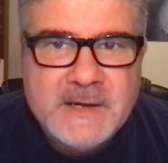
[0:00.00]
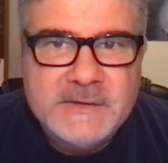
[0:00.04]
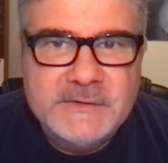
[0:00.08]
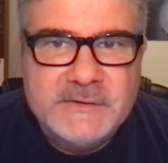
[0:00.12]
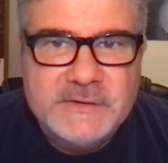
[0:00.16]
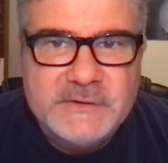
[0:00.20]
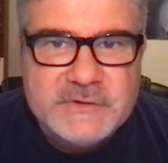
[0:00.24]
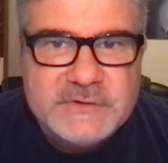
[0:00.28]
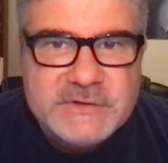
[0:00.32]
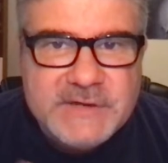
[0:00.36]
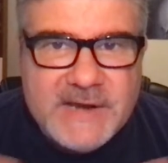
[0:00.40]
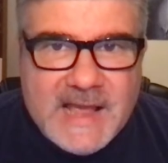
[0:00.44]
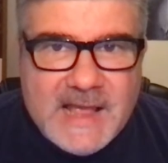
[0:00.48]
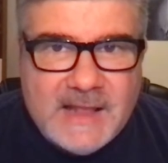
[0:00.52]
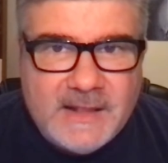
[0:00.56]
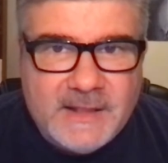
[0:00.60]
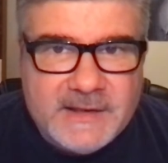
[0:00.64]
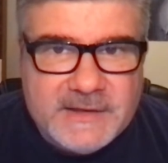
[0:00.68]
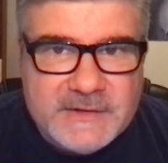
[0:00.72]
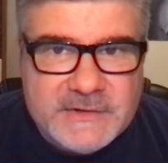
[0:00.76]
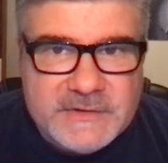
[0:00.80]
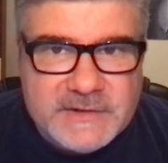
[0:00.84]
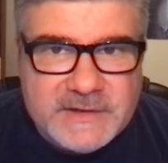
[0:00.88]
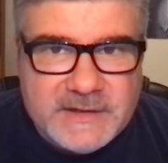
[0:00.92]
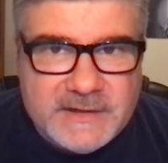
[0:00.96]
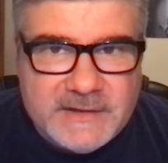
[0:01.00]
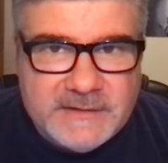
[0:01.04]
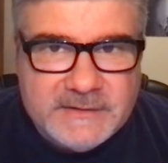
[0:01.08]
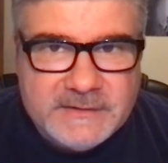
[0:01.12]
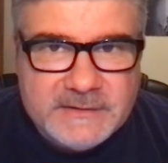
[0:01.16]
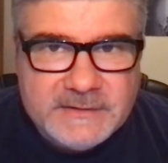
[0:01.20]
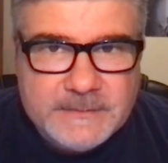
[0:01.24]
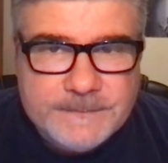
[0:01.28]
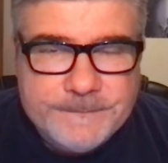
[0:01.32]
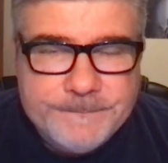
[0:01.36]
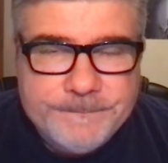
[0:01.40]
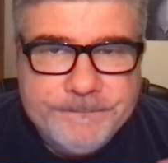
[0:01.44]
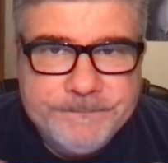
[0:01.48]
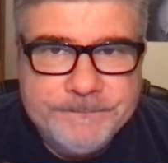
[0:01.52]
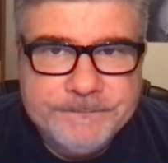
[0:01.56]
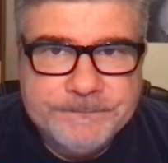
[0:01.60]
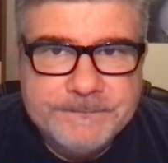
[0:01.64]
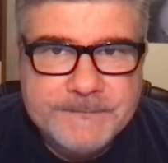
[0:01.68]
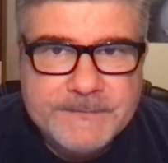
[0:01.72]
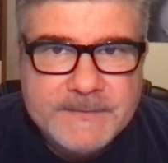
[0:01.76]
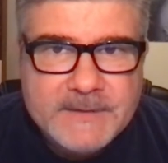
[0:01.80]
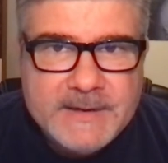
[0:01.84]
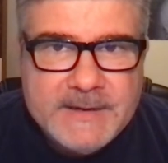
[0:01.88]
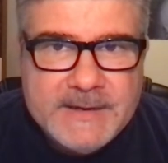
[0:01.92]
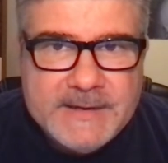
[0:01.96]
The challenge is
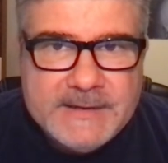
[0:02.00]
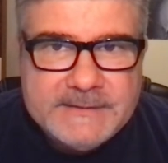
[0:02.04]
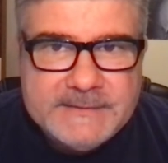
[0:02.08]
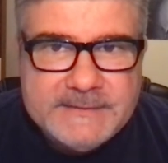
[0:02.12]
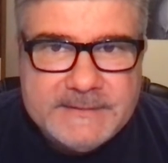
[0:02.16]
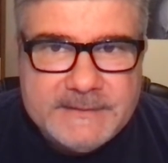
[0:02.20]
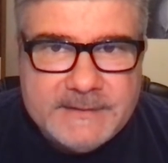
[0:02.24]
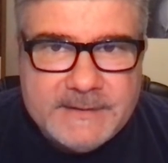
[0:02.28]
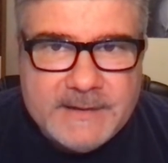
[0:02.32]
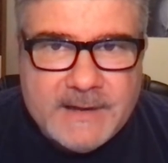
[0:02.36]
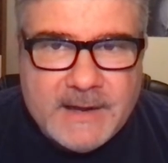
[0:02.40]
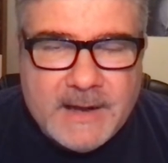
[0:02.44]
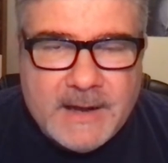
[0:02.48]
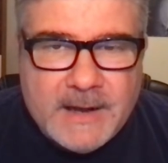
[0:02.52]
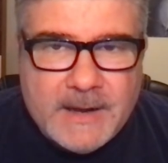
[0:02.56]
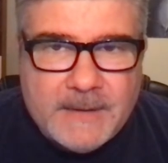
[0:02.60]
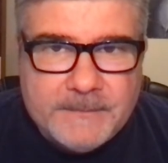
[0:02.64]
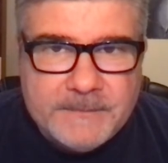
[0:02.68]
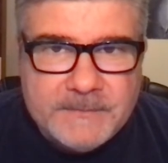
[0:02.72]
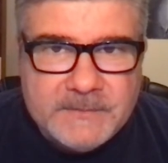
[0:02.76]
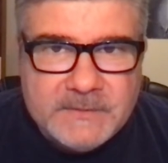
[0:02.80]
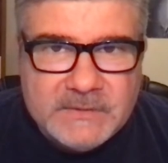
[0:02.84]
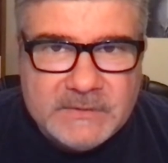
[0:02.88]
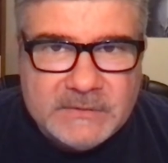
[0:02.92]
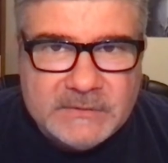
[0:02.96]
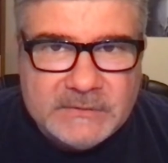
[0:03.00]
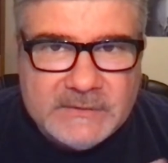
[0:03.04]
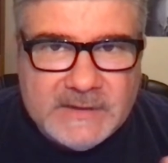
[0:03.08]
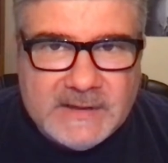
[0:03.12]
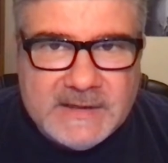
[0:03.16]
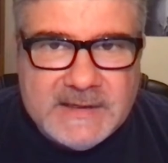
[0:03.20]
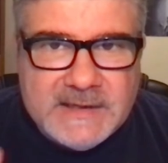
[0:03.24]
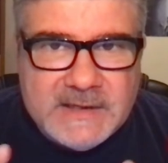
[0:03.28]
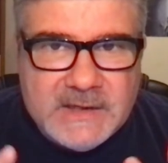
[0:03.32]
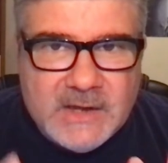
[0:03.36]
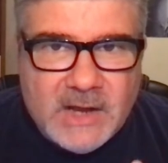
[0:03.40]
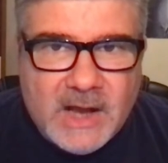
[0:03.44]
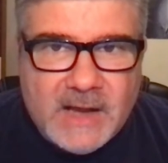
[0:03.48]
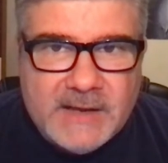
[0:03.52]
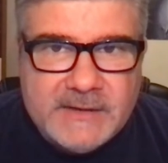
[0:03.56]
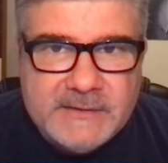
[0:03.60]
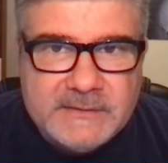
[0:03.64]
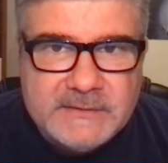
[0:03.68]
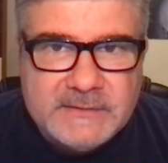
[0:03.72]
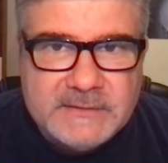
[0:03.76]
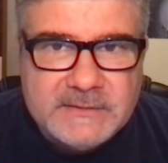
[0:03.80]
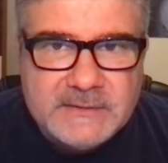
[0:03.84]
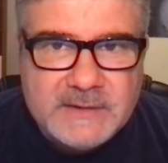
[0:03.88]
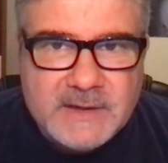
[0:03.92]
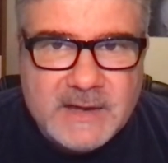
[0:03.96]
to, um, to study
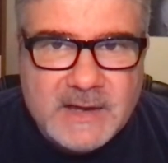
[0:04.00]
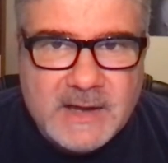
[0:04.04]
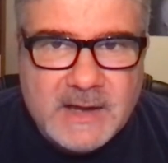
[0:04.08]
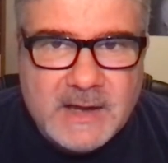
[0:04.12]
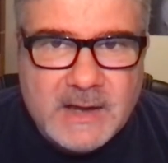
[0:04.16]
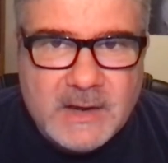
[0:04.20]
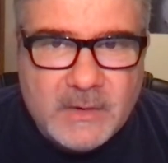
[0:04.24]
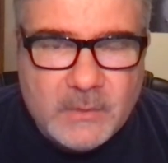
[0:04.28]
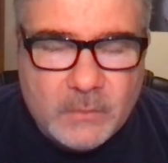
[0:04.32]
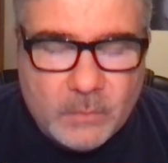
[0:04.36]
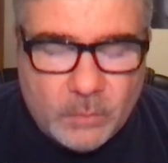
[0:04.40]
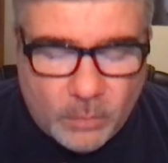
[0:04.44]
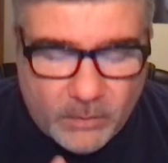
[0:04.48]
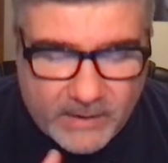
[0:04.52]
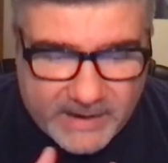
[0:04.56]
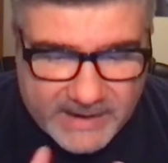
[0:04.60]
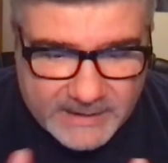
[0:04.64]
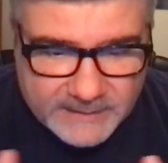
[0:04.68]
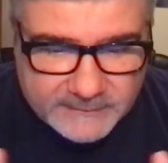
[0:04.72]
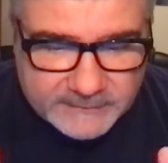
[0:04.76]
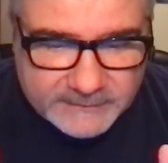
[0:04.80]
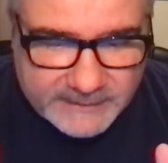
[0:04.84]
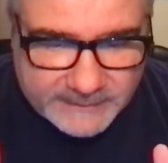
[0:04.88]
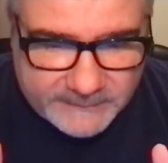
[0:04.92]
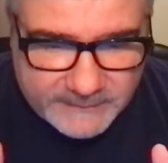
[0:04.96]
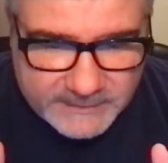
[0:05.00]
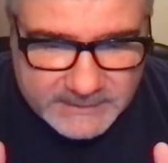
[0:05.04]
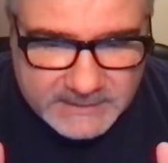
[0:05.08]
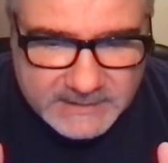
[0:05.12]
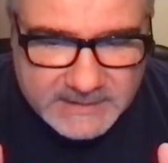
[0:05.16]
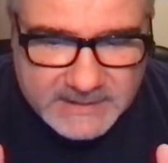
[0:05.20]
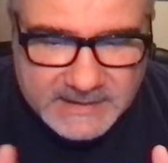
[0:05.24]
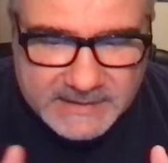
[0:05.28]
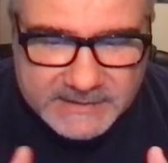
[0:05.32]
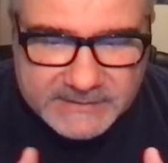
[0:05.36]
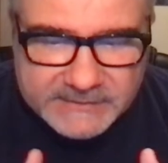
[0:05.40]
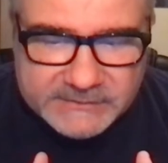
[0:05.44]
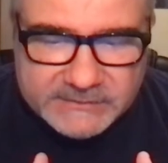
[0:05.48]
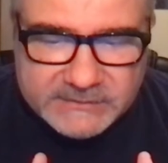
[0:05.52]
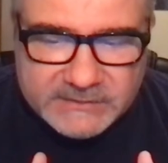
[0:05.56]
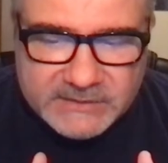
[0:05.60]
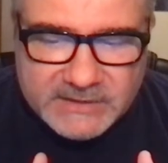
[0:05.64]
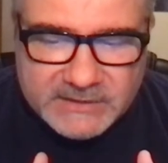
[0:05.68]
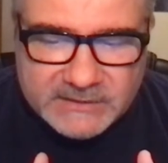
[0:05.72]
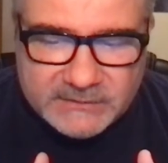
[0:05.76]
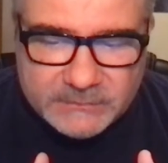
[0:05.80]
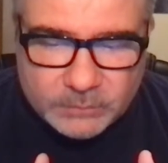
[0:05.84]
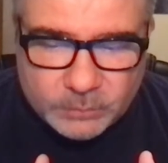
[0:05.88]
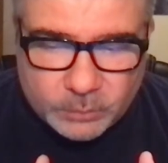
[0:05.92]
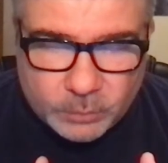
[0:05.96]
God's uh, way of living, his,
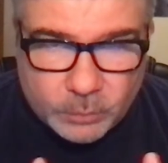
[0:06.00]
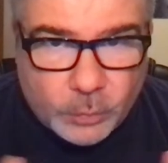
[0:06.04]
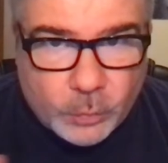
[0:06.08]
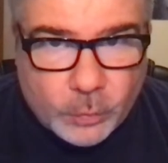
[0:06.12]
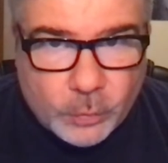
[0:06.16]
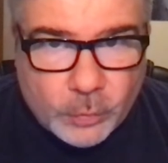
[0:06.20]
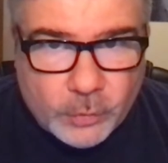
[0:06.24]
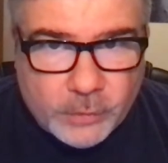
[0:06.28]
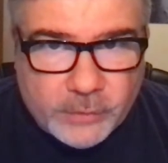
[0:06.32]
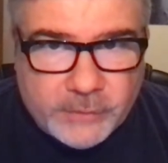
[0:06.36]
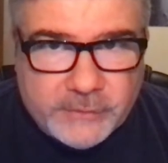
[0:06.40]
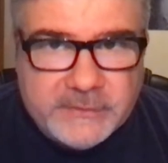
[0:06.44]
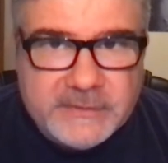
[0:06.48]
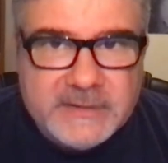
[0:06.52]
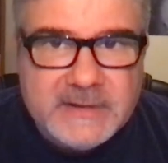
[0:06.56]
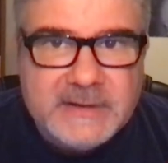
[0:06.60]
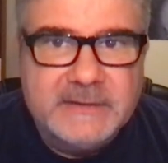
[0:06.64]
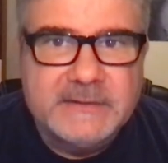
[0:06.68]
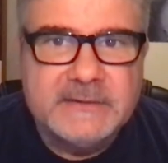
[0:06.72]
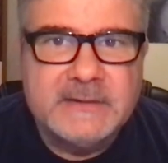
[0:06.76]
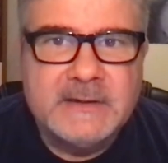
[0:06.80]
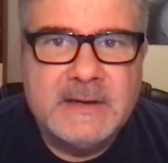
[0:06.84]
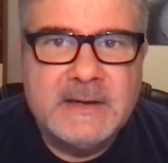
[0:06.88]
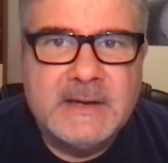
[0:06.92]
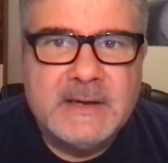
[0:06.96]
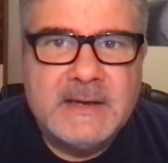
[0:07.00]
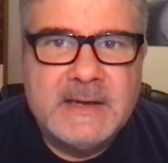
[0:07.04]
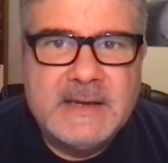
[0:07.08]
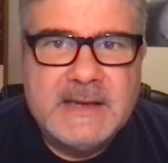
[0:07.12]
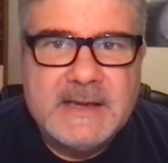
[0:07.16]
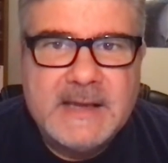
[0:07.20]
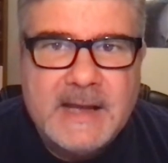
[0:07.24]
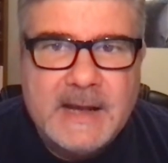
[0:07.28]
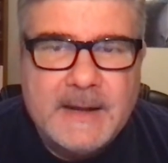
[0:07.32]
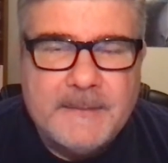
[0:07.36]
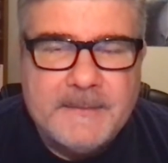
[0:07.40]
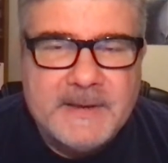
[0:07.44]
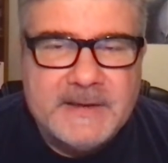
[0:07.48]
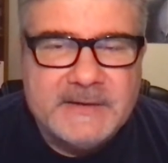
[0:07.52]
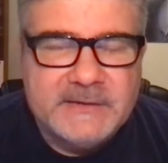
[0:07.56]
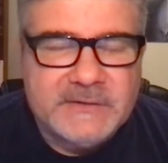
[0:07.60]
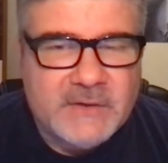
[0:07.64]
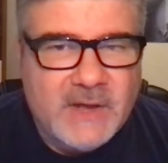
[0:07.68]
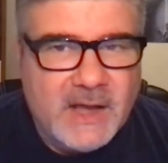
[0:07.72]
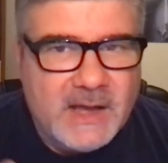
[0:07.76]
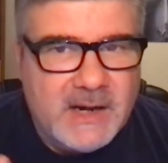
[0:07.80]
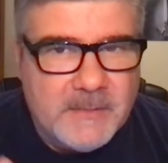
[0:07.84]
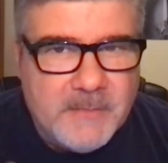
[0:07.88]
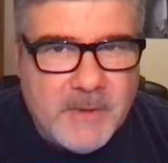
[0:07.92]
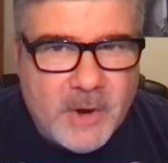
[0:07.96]
his rules, his, um, and it's
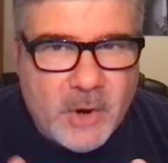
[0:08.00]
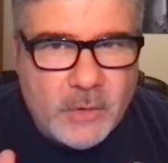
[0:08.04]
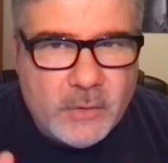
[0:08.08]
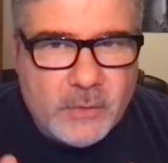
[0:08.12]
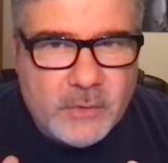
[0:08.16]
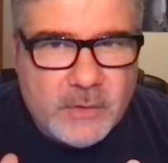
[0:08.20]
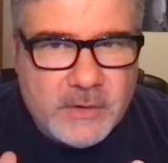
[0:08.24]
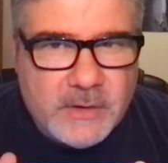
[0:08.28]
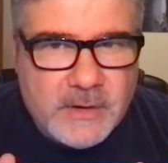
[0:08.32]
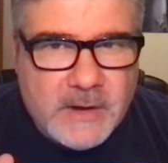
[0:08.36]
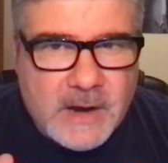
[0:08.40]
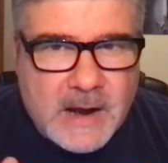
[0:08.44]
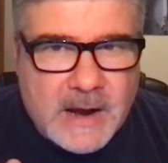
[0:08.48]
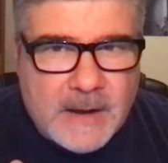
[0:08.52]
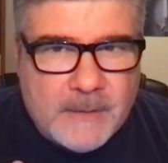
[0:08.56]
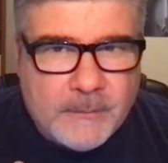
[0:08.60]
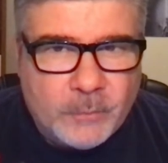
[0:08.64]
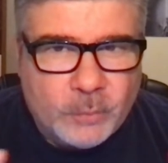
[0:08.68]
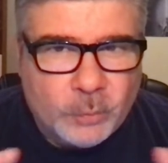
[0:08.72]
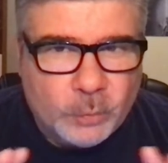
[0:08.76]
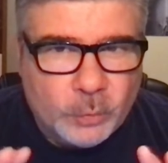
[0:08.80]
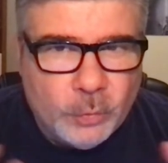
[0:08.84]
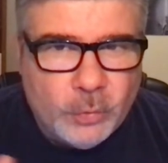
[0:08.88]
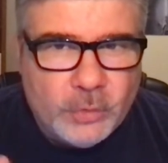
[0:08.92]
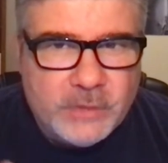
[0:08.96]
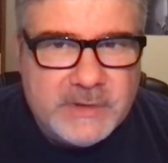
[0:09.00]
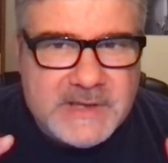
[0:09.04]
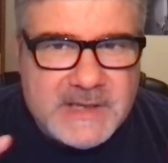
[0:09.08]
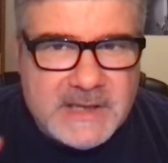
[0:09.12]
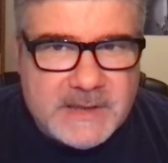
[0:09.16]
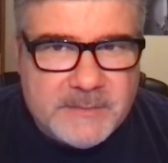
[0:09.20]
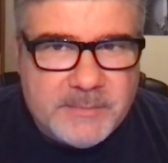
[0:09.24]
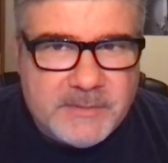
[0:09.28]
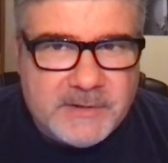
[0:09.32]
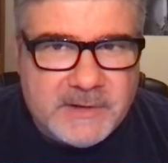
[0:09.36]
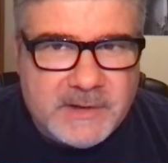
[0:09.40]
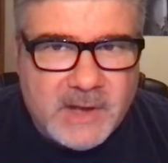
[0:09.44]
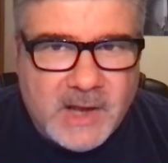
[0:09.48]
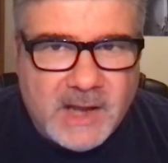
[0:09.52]
not about um, rule keeping.